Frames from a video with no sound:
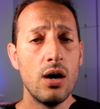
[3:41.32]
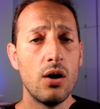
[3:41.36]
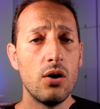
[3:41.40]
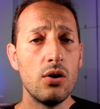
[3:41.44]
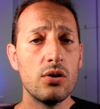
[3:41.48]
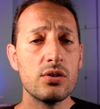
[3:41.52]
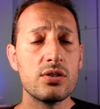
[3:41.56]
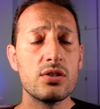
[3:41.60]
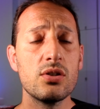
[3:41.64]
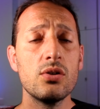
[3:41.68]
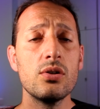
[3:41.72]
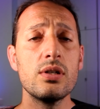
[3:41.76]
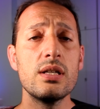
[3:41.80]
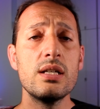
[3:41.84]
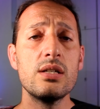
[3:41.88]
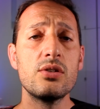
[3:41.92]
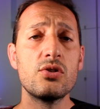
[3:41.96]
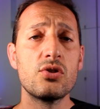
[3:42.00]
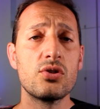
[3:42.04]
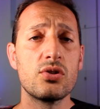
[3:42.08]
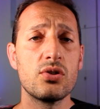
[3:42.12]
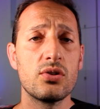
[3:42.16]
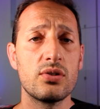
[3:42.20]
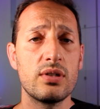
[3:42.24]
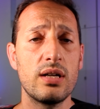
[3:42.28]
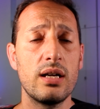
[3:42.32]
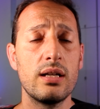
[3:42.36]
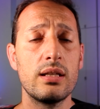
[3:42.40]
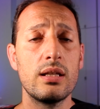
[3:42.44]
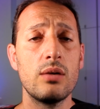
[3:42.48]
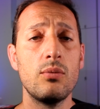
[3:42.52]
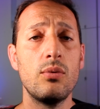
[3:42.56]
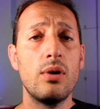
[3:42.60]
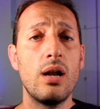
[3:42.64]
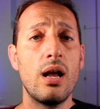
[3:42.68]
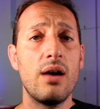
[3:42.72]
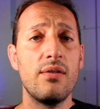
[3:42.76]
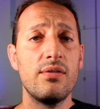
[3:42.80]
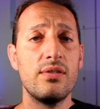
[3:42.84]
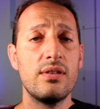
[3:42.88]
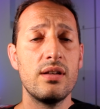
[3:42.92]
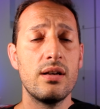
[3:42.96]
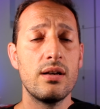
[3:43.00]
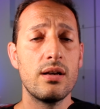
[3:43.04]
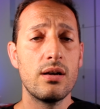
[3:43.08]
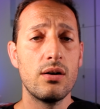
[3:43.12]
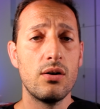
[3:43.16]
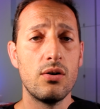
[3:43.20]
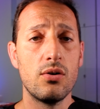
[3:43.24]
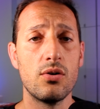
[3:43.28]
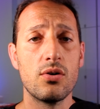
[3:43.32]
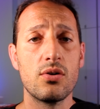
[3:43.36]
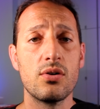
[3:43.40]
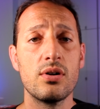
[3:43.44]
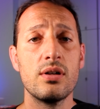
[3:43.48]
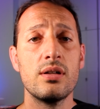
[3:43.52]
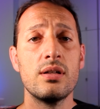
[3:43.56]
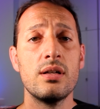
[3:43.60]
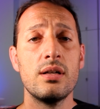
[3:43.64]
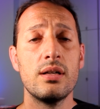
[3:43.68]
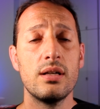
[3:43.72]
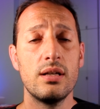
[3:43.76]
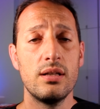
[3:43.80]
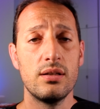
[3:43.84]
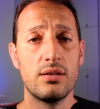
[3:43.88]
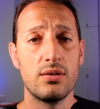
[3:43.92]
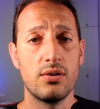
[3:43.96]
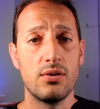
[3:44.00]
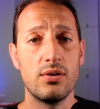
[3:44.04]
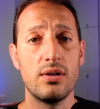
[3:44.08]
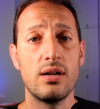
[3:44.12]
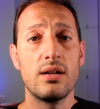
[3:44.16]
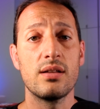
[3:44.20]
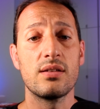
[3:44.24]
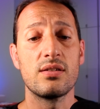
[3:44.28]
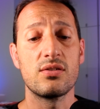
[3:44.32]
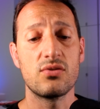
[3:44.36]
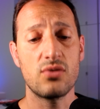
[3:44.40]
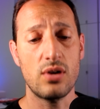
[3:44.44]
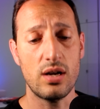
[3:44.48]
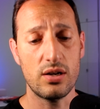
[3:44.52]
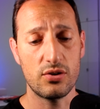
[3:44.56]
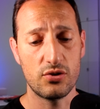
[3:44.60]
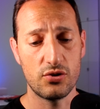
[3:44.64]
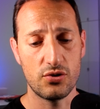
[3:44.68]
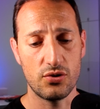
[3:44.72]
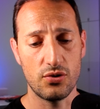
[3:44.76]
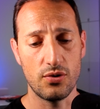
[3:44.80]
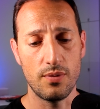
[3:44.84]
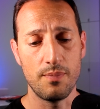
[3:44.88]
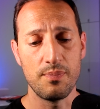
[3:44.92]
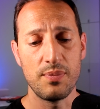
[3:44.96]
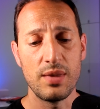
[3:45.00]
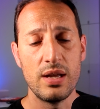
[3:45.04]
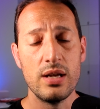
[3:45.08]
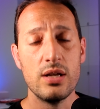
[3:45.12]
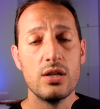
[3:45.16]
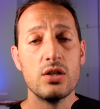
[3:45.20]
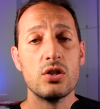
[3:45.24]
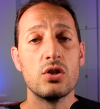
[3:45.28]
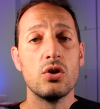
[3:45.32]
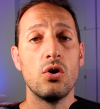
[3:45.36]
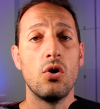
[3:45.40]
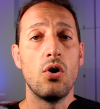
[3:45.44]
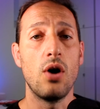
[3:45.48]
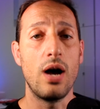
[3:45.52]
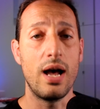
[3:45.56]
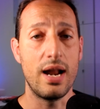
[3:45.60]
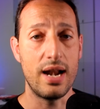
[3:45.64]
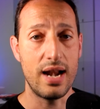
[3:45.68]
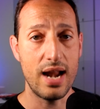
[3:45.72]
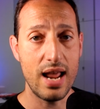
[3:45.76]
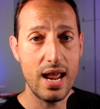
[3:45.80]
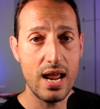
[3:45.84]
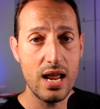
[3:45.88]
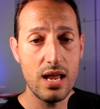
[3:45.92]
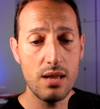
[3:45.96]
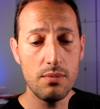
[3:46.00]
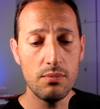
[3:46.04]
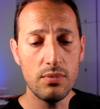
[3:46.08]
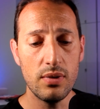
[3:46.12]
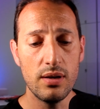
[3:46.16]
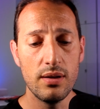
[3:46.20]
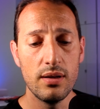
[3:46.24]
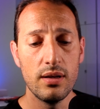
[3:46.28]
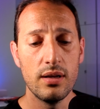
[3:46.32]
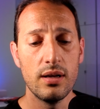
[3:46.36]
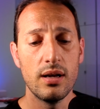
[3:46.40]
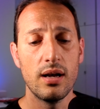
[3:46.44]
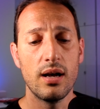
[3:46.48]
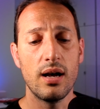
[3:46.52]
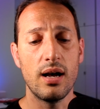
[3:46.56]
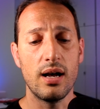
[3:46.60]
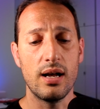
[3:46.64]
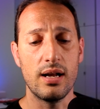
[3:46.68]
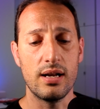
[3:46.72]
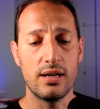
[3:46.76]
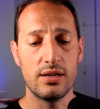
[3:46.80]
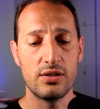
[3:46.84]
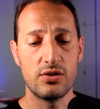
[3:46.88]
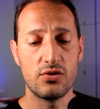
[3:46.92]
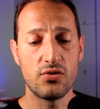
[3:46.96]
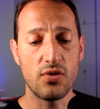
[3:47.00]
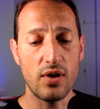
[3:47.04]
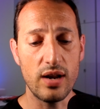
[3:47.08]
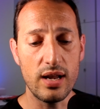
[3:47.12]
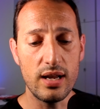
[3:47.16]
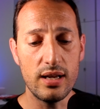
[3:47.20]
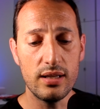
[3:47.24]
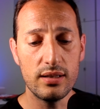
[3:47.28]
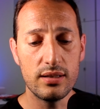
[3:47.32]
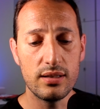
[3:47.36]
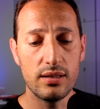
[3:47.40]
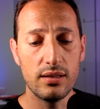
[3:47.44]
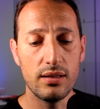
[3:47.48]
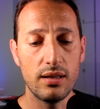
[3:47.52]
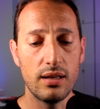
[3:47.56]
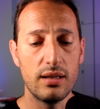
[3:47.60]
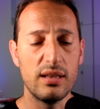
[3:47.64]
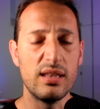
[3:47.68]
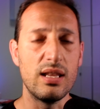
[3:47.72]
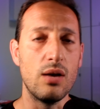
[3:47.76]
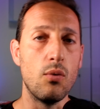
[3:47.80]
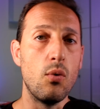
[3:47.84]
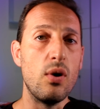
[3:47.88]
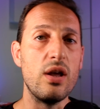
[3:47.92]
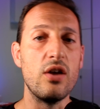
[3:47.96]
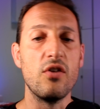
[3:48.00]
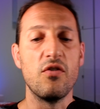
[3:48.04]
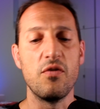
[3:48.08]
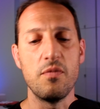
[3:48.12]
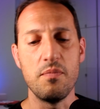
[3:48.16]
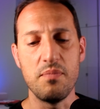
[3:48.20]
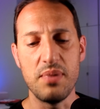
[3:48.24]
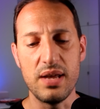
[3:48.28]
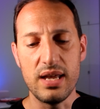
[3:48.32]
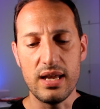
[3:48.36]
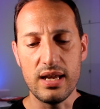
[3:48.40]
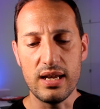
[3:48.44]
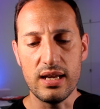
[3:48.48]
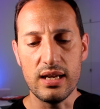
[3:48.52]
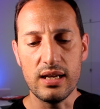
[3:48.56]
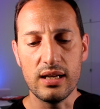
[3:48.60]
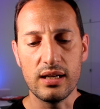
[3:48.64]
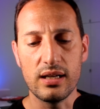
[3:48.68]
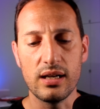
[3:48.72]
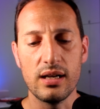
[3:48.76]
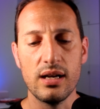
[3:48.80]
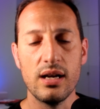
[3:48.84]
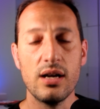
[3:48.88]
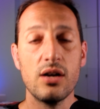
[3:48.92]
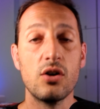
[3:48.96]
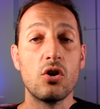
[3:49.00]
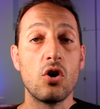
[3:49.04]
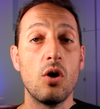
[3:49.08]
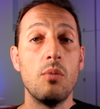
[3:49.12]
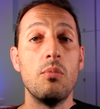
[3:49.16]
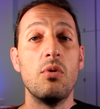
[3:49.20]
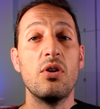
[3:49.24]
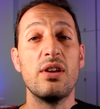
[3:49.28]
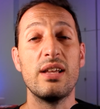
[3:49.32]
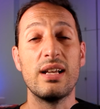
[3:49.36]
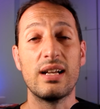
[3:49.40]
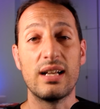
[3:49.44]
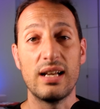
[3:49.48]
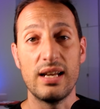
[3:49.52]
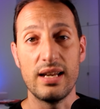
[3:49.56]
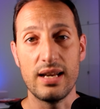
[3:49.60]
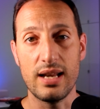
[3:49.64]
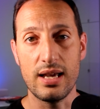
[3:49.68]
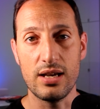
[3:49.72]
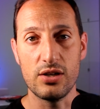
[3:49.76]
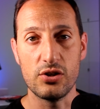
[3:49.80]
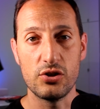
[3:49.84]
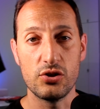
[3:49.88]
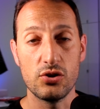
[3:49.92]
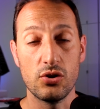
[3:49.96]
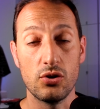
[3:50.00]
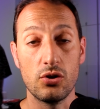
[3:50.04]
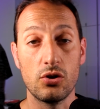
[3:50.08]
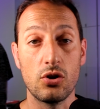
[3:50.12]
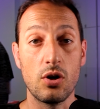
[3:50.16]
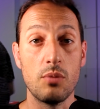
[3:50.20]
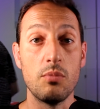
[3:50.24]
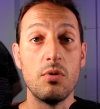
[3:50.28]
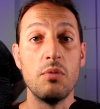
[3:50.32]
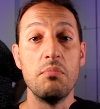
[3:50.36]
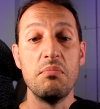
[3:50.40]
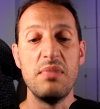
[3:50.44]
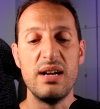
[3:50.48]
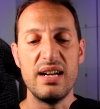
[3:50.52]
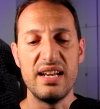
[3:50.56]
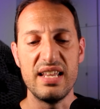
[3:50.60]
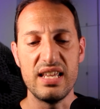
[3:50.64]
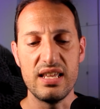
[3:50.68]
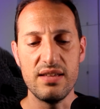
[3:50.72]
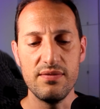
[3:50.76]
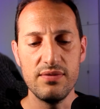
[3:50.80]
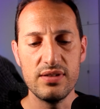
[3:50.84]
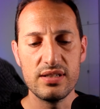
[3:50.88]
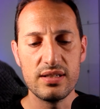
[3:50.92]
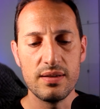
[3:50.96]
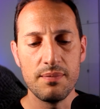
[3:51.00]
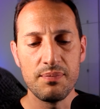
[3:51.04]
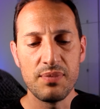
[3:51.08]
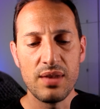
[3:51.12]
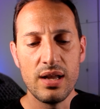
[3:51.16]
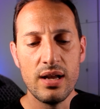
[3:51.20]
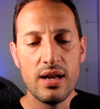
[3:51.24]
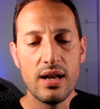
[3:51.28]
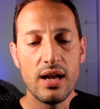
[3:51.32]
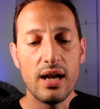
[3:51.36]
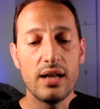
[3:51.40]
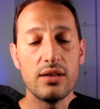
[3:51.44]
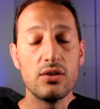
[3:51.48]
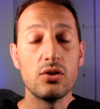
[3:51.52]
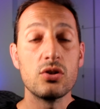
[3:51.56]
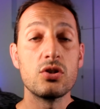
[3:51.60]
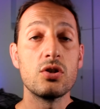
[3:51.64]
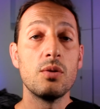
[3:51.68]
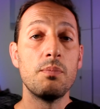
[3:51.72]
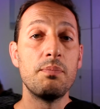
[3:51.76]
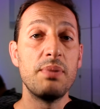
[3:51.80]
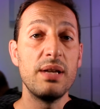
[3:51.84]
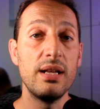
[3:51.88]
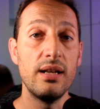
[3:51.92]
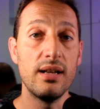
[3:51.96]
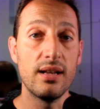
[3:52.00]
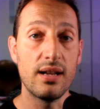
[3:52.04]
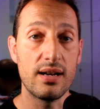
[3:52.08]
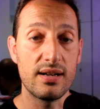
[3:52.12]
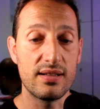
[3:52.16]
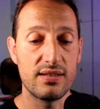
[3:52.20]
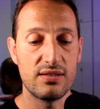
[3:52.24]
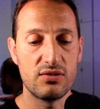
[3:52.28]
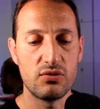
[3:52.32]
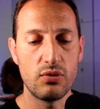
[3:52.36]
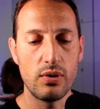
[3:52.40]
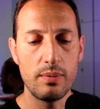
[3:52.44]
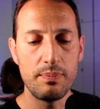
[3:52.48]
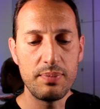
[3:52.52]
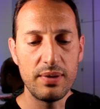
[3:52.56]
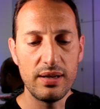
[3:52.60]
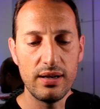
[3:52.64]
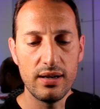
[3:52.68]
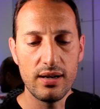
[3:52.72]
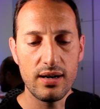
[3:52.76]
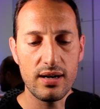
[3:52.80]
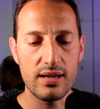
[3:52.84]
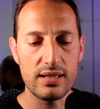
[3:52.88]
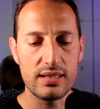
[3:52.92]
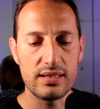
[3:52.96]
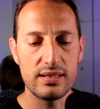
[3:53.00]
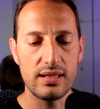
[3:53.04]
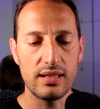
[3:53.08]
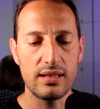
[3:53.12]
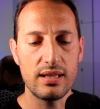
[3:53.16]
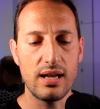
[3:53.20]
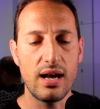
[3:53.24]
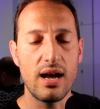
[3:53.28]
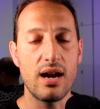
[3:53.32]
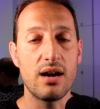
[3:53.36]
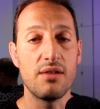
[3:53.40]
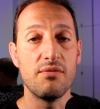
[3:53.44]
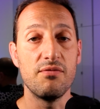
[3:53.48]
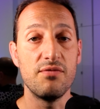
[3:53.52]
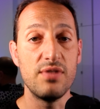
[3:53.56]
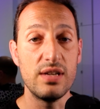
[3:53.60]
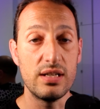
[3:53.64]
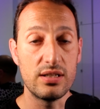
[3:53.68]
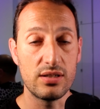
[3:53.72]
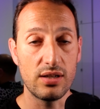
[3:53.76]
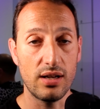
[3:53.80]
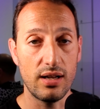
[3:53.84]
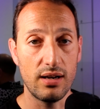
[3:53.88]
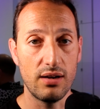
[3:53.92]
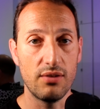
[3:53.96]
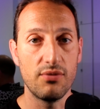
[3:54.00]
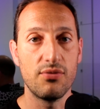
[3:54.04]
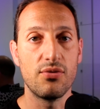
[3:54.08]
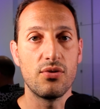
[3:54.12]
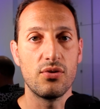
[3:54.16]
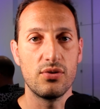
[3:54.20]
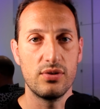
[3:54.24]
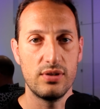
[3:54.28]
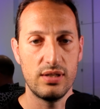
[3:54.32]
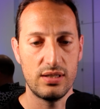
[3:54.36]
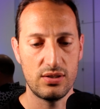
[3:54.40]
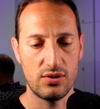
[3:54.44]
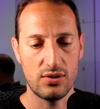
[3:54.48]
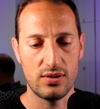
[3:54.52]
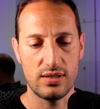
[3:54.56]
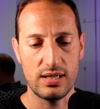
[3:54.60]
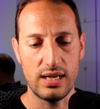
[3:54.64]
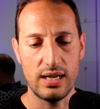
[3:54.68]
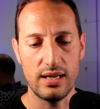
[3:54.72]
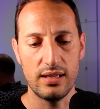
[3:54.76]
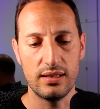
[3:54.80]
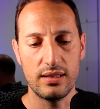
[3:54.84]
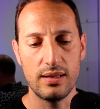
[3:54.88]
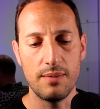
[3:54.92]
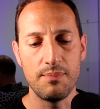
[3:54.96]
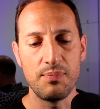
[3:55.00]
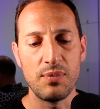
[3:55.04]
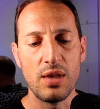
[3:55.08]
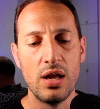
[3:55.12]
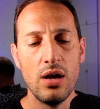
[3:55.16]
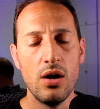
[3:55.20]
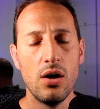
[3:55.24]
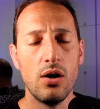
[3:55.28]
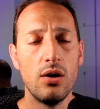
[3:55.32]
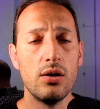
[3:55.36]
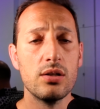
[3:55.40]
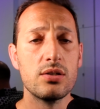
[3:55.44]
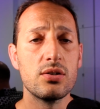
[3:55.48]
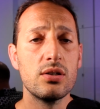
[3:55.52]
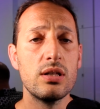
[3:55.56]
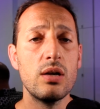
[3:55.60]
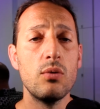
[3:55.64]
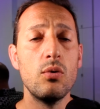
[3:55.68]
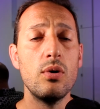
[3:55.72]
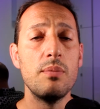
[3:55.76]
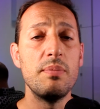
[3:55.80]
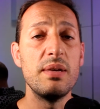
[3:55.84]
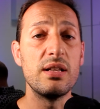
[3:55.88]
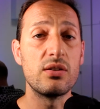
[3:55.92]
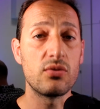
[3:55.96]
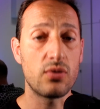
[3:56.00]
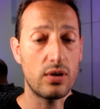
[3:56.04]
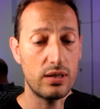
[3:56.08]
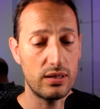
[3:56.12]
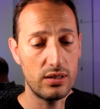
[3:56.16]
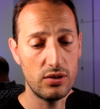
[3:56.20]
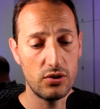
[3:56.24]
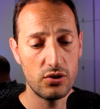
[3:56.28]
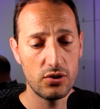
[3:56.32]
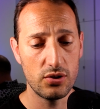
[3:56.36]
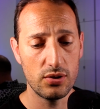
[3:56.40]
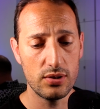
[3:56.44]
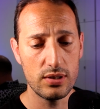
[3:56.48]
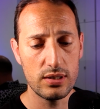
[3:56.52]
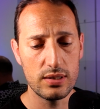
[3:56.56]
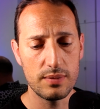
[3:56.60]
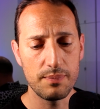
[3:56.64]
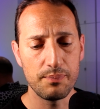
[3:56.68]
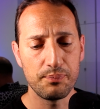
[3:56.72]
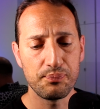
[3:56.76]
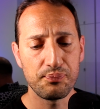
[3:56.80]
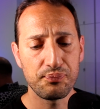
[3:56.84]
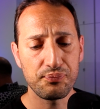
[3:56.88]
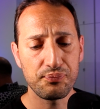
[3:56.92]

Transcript: Also, each society will have their own internal structure. So a name, a trait, the way of being, common inclination, common beliefs, and also pillars, three pillars that are vital for the society. Also, there will be traditions,